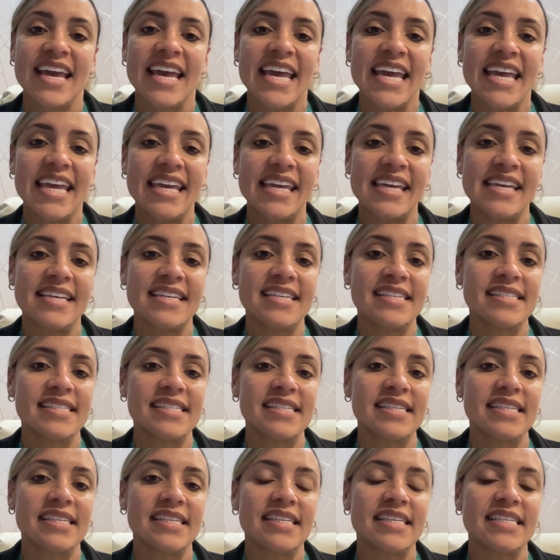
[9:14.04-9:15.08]
is
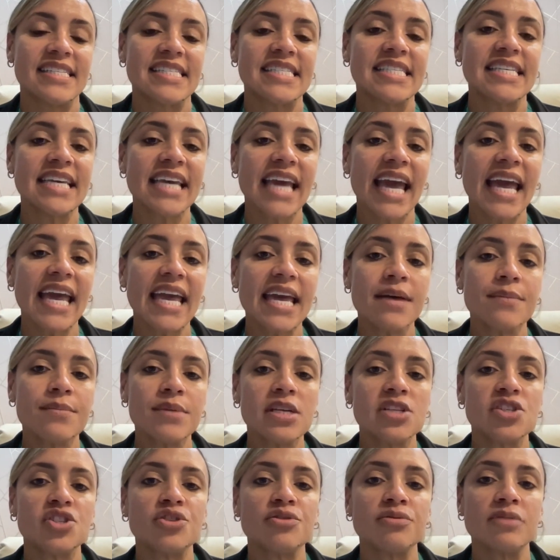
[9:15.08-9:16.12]
CKM
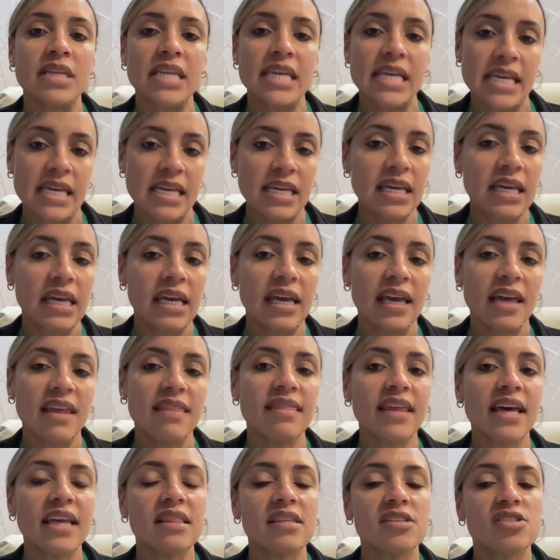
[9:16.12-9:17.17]
is unique in
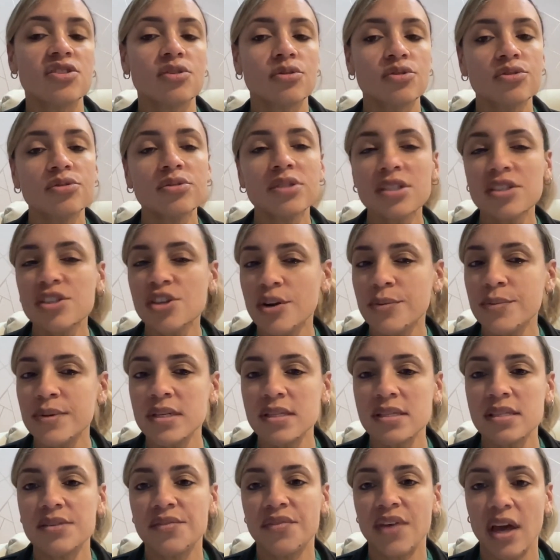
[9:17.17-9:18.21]
that the social
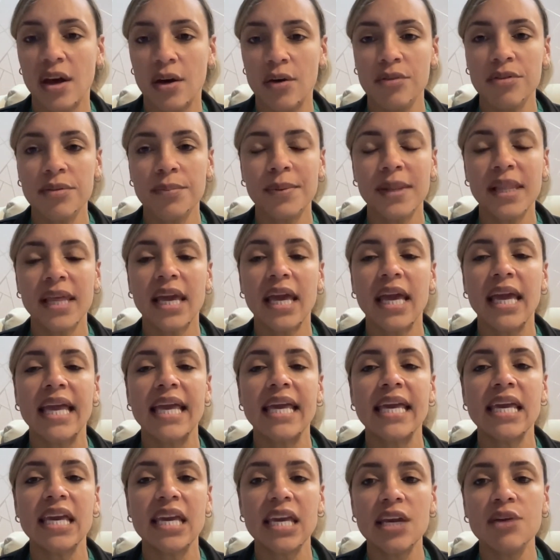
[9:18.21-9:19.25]
determinants of health play a
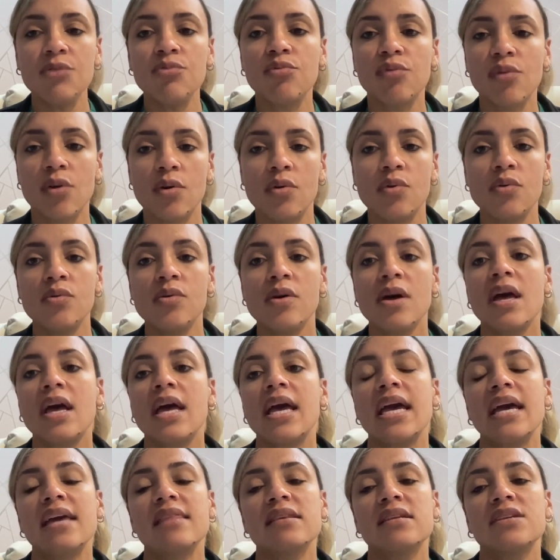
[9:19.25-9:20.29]
key role
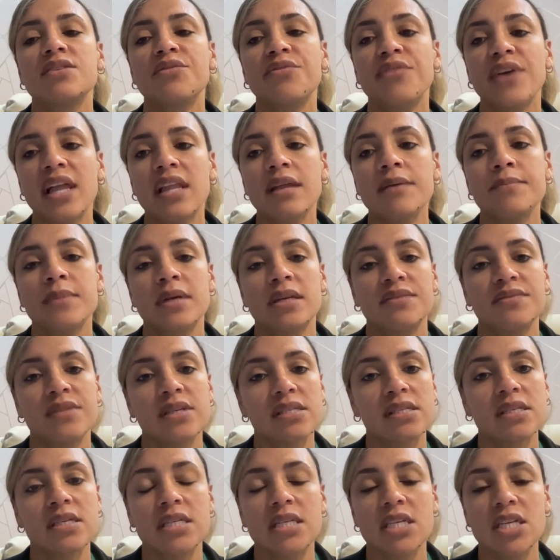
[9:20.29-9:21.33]
in the development of this
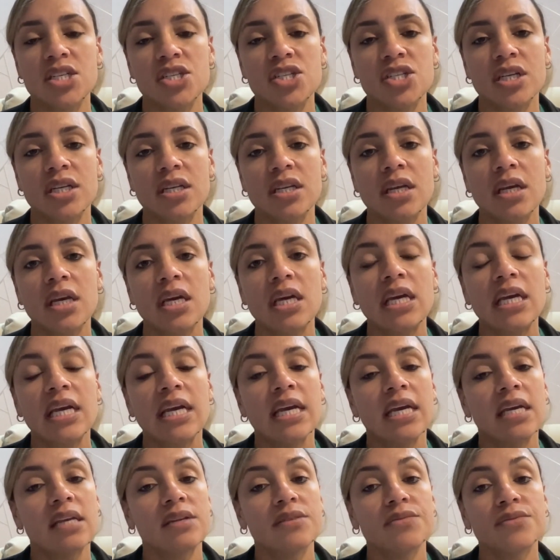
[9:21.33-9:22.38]
condition.
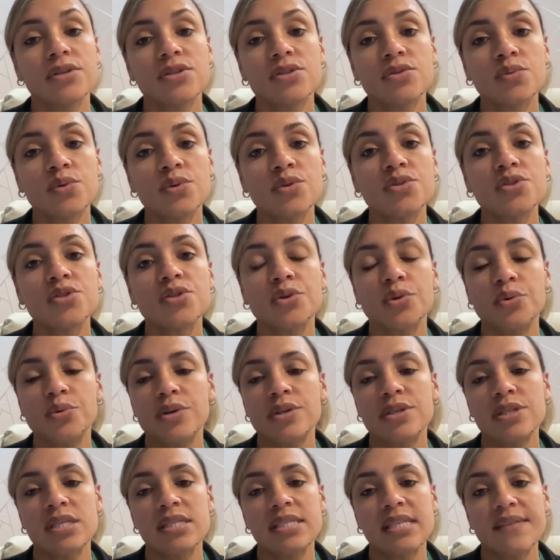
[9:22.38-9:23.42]
Individuals who are
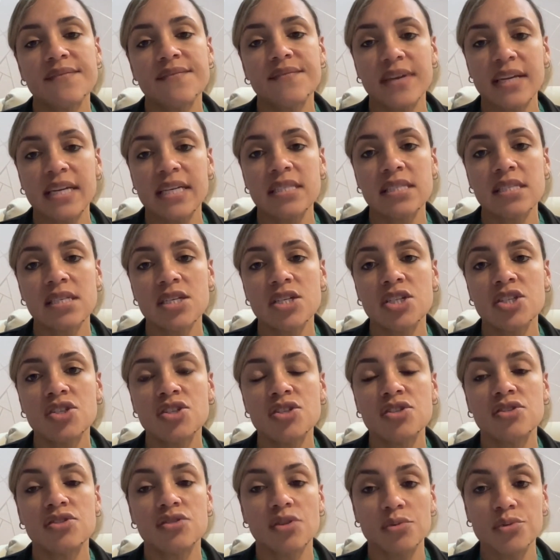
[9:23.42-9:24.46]
disadvantaged
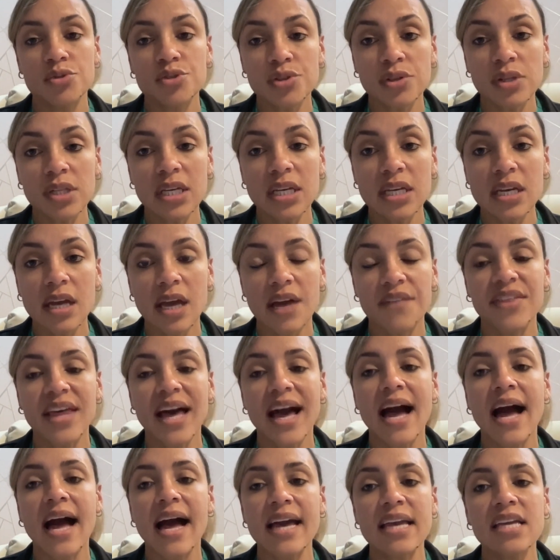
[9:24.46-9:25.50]
socially have the
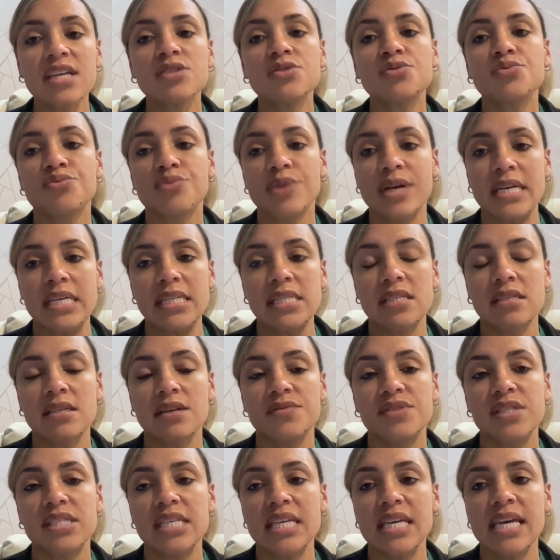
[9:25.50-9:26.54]
highest rates of
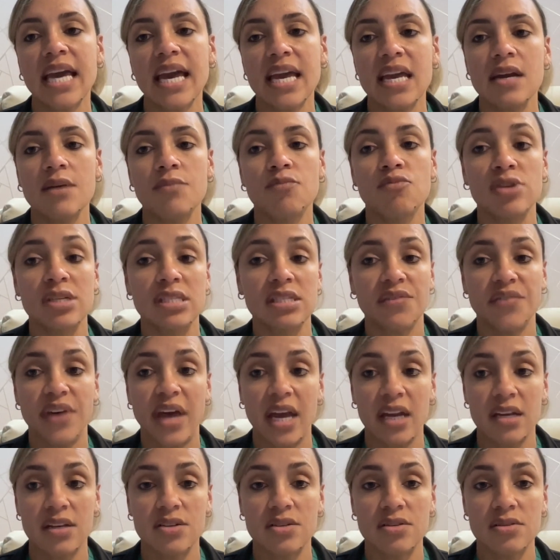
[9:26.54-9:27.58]
CKM risk
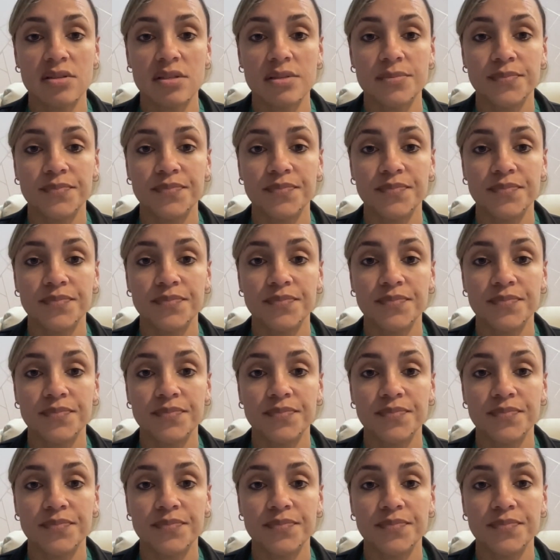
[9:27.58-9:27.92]
factors.